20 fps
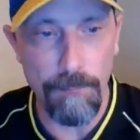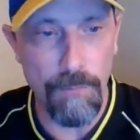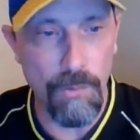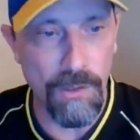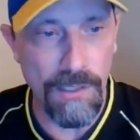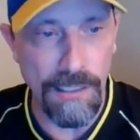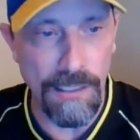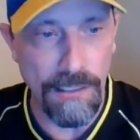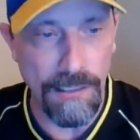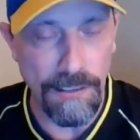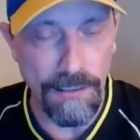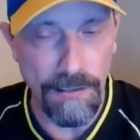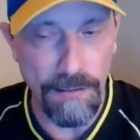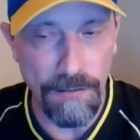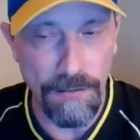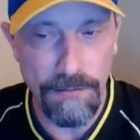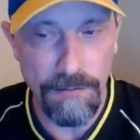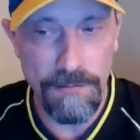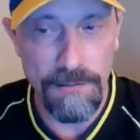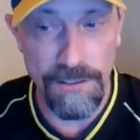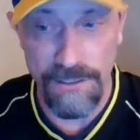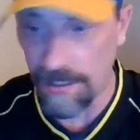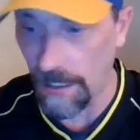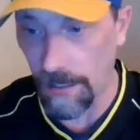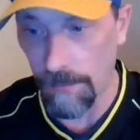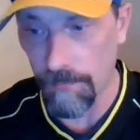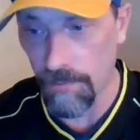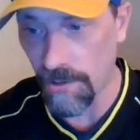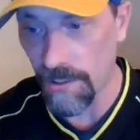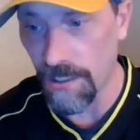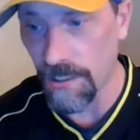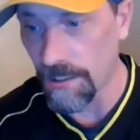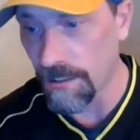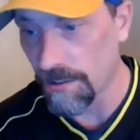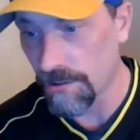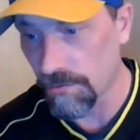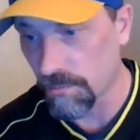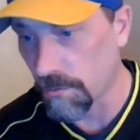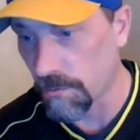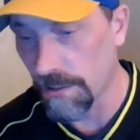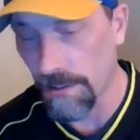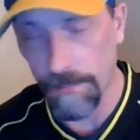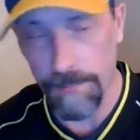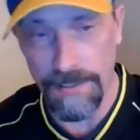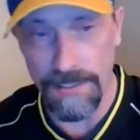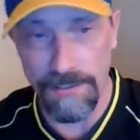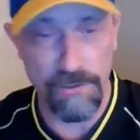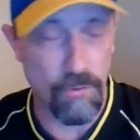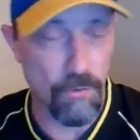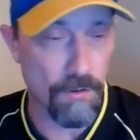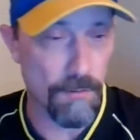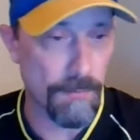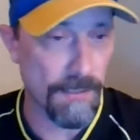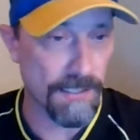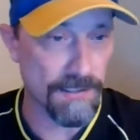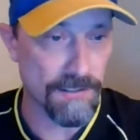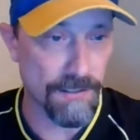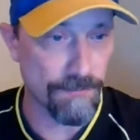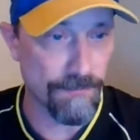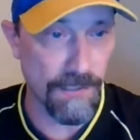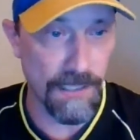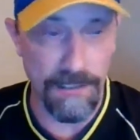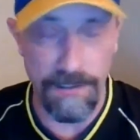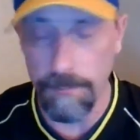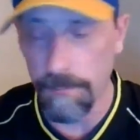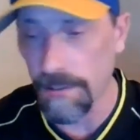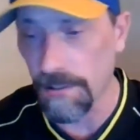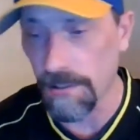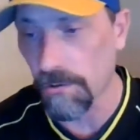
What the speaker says: Brady, because Tom Brady is one of the best quarterbacks, if not the best